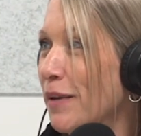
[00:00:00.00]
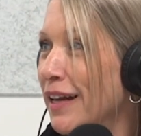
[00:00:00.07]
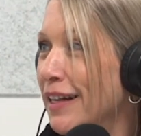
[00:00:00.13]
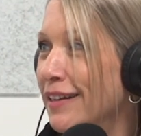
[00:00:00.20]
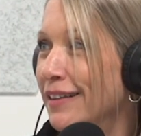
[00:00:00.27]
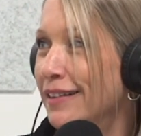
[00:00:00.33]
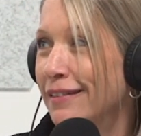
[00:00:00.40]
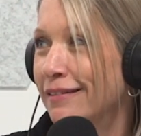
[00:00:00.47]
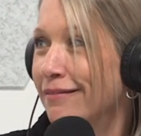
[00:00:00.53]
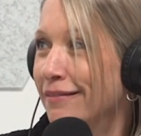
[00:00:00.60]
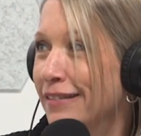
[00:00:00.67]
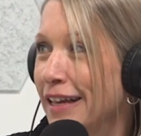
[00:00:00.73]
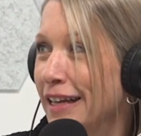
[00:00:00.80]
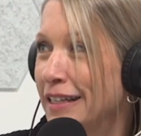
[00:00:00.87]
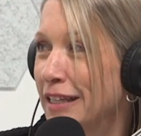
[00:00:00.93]
I mean,
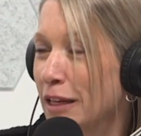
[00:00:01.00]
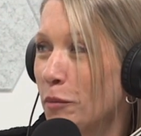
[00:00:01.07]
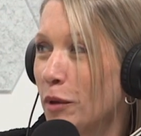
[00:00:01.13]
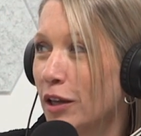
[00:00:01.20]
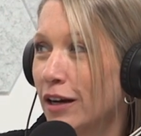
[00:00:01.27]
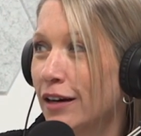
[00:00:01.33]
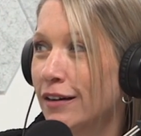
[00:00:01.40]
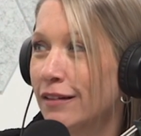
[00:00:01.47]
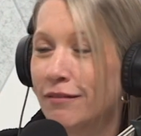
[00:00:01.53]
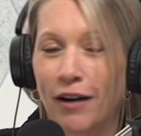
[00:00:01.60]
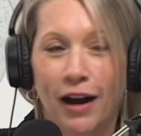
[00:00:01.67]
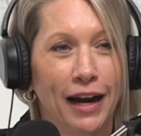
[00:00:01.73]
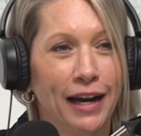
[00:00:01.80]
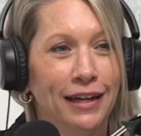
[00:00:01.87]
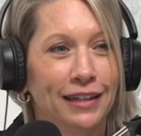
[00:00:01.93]
similar,
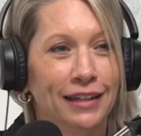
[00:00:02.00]
right?